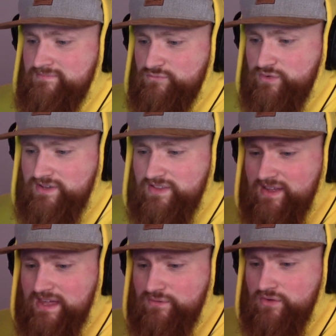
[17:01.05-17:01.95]
When did they
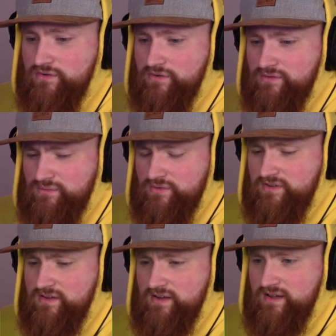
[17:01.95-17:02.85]
give it to her? Was
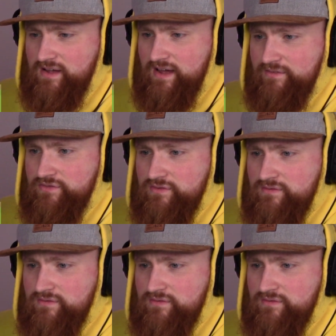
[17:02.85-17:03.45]
it after?